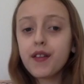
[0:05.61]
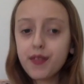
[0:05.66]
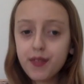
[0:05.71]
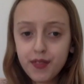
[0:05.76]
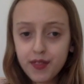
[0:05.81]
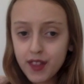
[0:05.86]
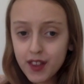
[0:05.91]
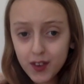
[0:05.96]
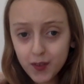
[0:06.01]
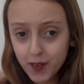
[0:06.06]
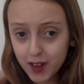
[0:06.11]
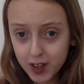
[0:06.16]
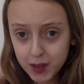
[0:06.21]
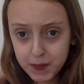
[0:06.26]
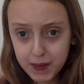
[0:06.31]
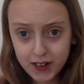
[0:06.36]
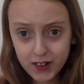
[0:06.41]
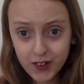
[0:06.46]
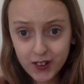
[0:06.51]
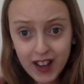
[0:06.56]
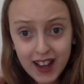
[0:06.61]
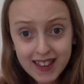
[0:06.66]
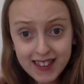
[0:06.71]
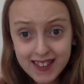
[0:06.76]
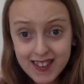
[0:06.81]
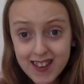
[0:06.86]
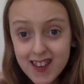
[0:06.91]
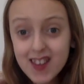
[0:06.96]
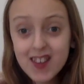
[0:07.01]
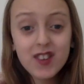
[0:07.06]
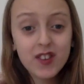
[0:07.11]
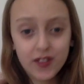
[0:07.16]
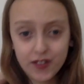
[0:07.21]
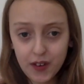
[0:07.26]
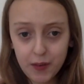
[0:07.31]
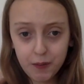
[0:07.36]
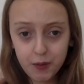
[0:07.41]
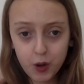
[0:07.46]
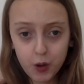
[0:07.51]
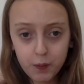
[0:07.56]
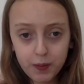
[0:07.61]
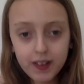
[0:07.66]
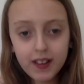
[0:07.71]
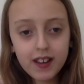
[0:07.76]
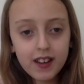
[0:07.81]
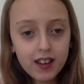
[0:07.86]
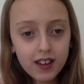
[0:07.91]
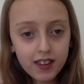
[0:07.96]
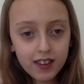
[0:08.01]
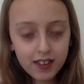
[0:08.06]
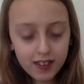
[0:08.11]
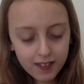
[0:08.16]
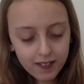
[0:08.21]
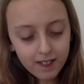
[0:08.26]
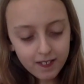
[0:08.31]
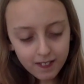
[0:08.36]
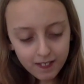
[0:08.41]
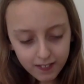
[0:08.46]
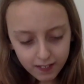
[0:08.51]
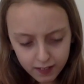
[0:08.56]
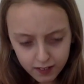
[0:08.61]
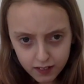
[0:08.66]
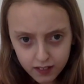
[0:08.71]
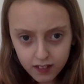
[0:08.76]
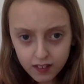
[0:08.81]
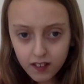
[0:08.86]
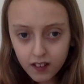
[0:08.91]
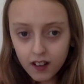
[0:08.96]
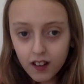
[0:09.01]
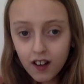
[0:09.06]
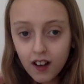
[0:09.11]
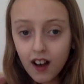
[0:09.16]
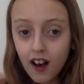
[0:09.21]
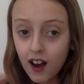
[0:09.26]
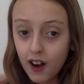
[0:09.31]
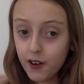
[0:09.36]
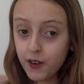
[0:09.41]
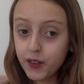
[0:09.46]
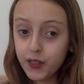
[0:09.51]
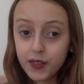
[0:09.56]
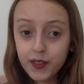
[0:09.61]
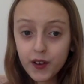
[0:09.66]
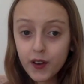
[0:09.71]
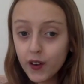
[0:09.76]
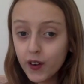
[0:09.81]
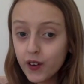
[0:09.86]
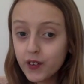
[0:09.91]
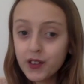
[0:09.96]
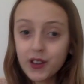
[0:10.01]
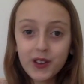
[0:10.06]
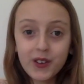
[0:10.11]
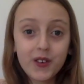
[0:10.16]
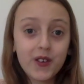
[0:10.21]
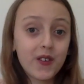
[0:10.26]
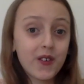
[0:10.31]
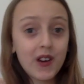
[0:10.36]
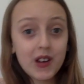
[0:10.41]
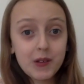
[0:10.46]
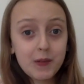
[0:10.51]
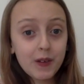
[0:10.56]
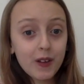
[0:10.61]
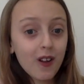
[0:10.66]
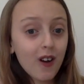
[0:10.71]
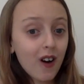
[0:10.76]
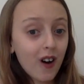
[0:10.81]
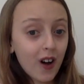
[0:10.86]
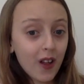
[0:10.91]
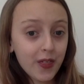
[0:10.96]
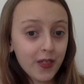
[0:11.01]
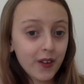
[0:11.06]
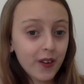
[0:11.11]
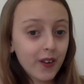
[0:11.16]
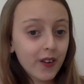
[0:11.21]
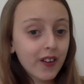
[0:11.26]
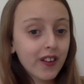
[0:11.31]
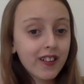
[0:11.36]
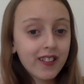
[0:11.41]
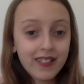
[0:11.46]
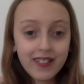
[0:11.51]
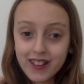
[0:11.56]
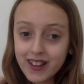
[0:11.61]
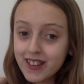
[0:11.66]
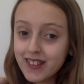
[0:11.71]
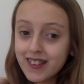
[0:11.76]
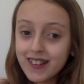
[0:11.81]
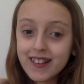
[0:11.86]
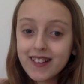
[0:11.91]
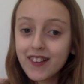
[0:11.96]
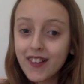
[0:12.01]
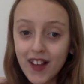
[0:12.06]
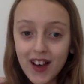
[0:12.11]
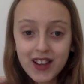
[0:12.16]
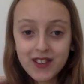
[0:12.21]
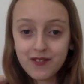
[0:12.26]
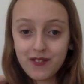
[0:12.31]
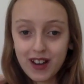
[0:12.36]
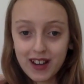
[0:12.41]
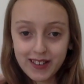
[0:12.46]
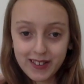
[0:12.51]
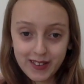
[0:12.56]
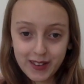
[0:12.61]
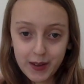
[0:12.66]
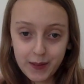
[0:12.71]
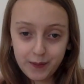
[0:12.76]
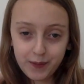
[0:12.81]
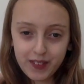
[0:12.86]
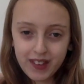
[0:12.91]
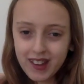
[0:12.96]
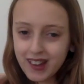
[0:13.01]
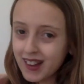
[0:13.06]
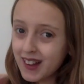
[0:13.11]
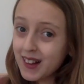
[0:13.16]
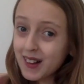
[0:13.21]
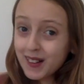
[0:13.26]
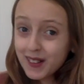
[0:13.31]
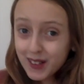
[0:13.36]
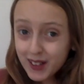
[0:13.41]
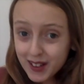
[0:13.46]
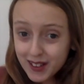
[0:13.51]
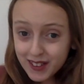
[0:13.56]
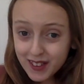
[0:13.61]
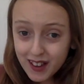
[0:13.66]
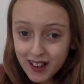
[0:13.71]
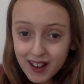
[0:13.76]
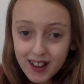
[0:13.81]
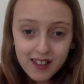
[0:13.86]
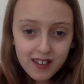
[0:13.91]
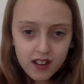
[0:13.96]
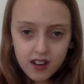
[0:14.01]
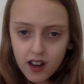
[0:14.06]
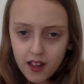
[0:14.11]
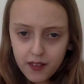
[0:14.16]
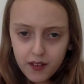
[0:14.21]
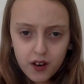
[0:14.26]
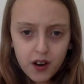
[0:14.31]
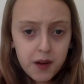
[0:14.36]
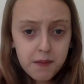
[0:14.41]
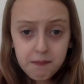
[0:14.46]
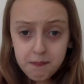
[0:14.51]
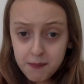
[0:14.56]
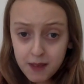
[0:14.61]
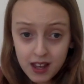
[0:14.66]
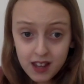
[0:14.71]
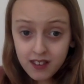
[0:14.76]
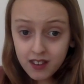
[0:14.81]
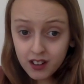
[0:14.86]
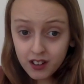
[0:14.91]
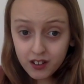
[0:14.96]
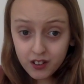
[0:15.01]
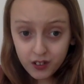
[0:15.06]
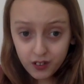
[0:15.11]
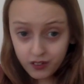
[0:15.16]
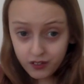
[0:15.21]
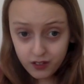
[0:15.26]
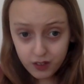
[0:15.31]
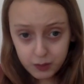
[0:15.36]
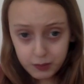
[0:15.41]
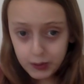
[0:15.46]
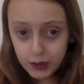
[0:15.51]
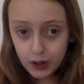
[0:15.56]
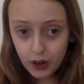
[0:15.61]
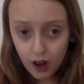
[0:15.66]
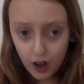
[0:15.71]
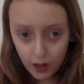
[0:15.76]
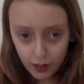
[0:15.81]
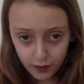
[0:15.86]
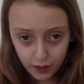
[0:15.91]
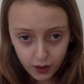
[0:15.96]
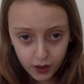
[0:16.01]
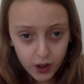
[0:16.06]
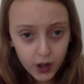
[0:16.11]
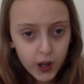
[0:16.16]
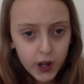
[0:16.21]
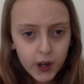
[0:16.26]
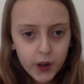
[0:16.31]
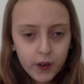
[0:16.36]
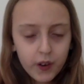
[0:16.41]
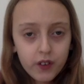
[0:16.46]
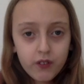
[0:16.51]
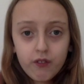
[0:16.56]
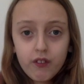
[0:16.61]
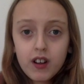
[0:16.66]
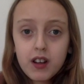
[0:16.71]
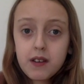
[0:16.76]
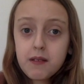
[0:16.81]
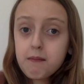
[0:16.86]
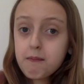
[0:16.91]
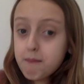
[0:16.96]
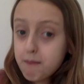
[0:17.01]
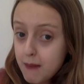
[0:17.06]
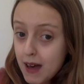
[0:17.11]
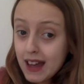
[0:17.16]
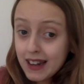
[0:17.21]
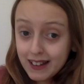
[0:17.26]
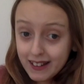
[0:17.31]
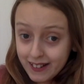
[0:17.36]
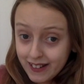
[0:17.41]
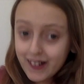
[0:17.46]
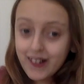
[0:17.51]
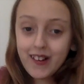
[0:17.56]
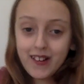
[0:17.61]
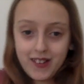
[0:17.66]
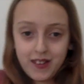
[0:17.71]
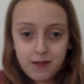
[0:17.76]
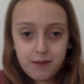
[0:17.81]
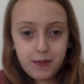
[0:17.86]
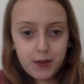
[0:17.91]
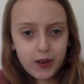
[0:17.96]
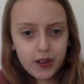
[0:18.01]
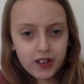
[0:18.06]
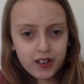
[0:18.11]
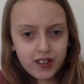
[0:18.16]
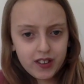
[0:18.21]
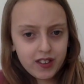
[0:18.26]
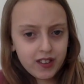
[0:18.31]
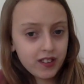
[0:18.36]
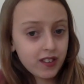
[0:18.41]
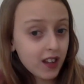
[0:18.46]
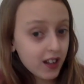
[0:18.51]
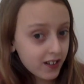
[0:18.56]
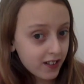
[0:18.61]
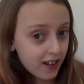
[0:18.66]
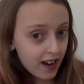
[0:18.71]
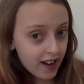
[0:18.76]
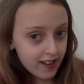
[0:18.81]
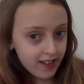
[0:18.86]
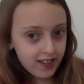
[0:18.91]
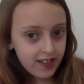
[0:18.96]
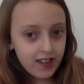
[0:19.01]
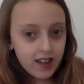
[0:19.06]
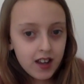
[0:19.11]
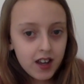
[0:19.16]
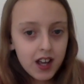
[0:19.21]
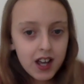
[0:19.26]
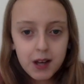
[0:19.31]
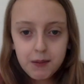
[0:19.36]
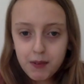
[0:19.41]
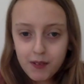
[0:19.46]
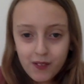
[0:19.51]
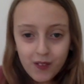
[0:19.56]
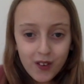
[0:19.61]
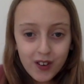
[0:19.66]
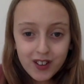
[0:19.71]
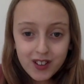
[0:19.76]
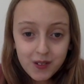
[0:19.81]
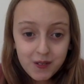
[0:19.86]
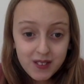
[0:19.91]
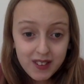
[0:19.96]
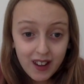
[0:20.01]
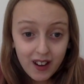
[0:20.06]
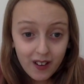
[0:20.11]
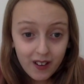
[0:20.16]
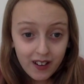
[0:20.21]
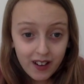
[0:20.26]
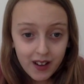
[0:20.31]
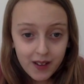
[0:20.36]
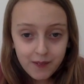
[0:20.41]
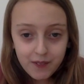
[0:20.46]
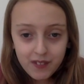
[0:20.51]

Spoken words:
This week's special guest is, drumroll please, our third incredible author, Lesa Klein-Ransom. Lesa is another amazing children's book author who has written many awesome books, such as Before She Was Harriet,